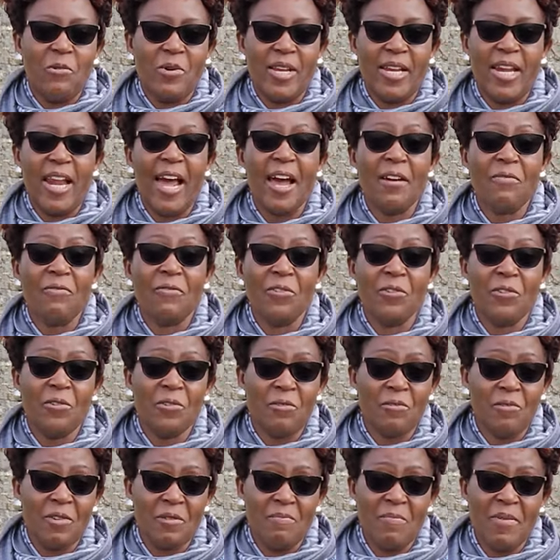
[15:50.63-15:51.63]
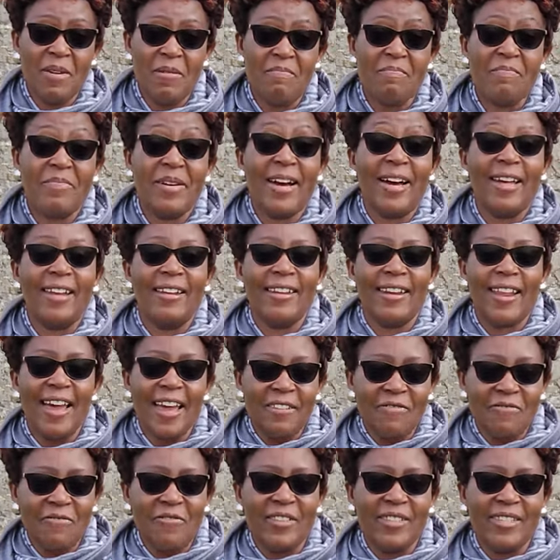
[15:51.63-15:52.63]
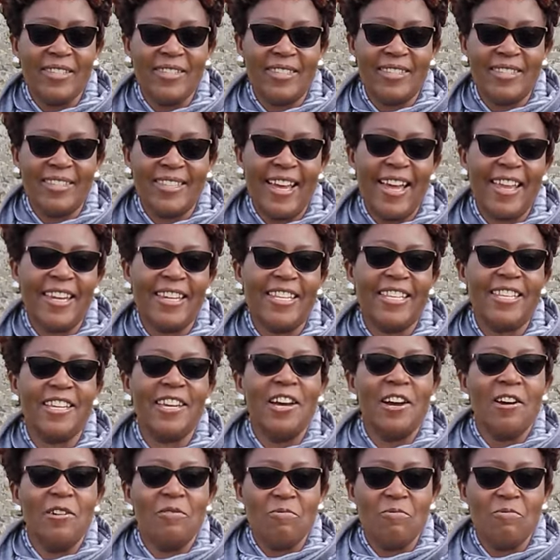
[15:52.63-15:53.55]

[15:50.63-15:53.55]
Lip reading: We love you. Remember, life is a journey.